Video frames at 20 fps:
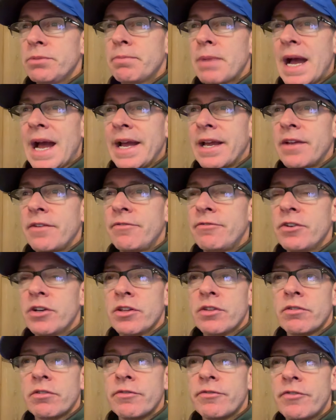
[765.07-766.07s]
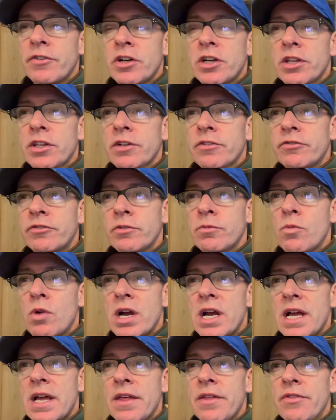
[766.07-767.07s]
back further and further from
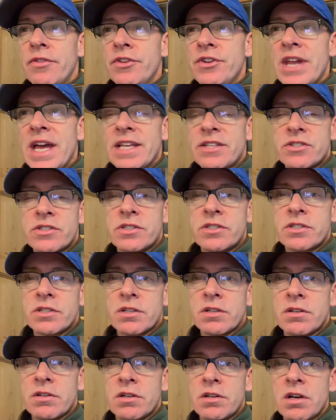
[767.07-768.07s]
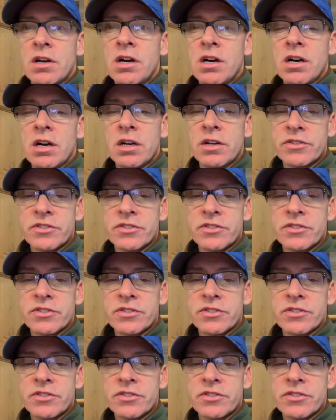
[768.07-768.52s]
where the nests are.